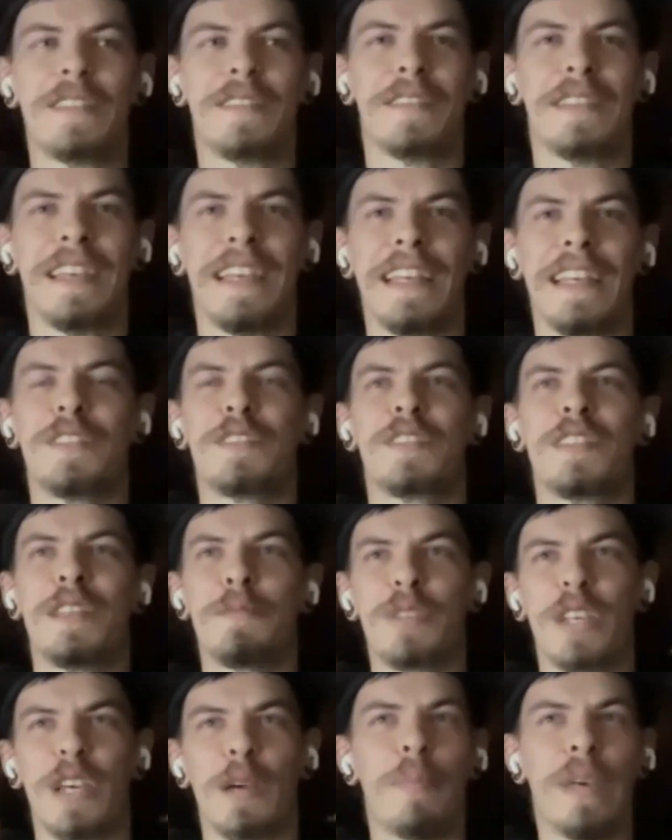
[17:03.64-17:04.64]

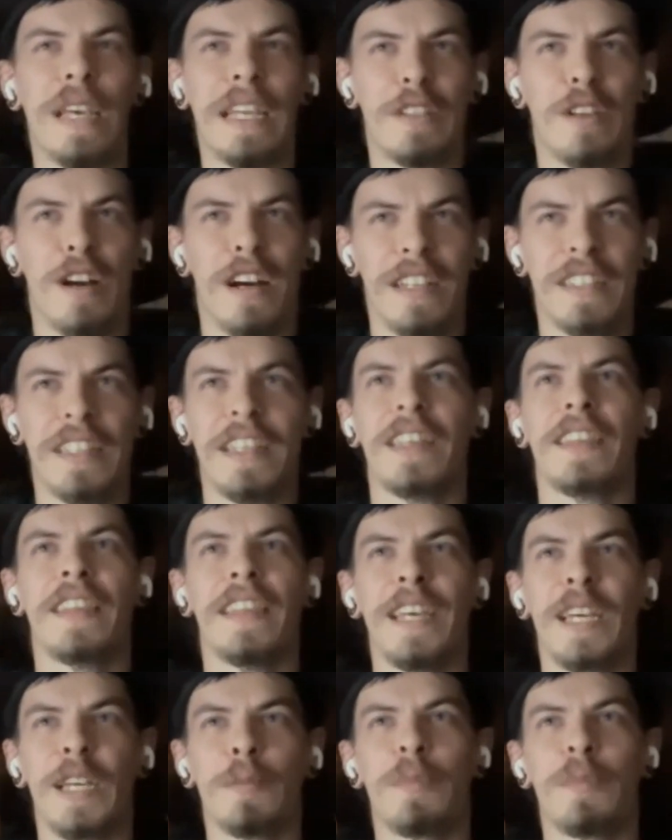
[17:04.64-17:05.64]
like a big daunting
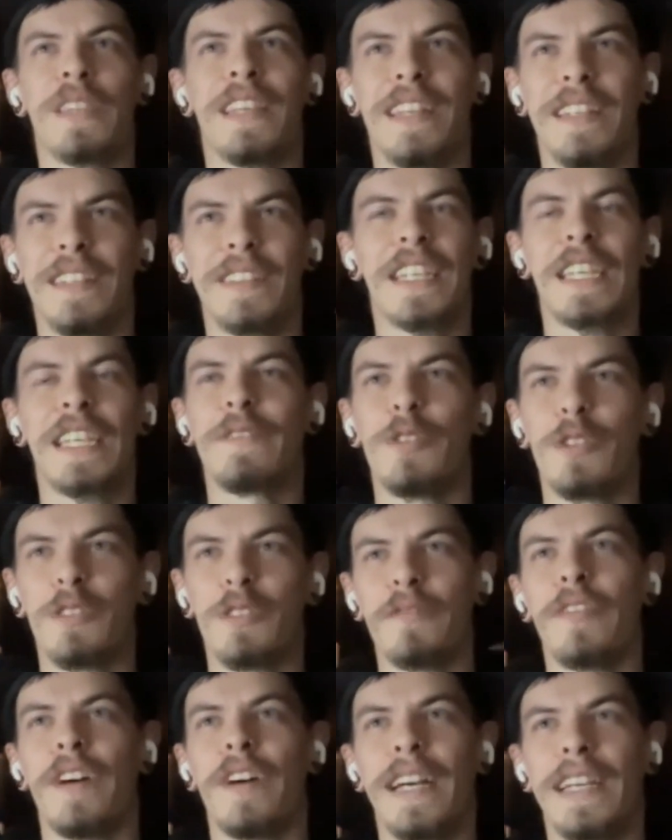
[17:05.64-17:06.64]
thing, but then it's like if you
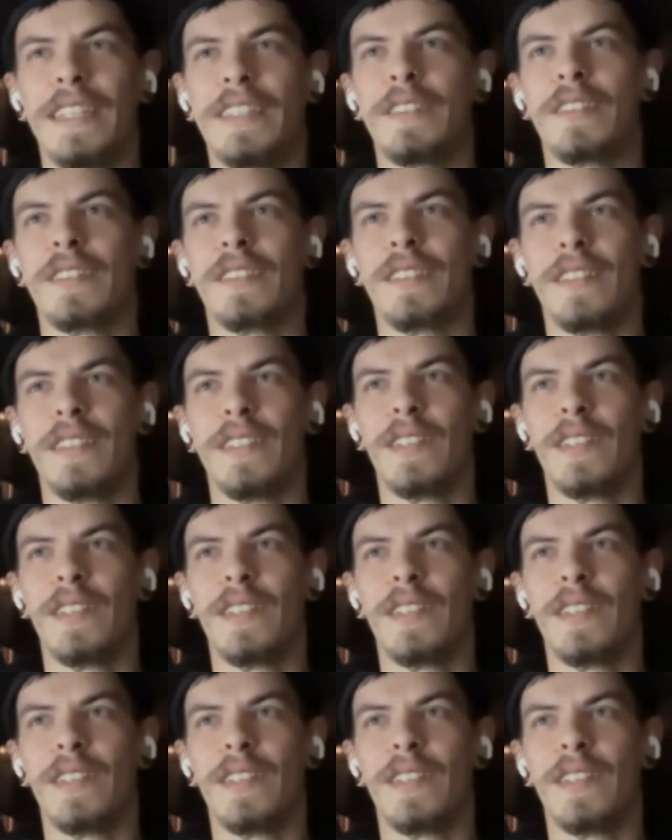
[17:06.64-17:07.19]
can find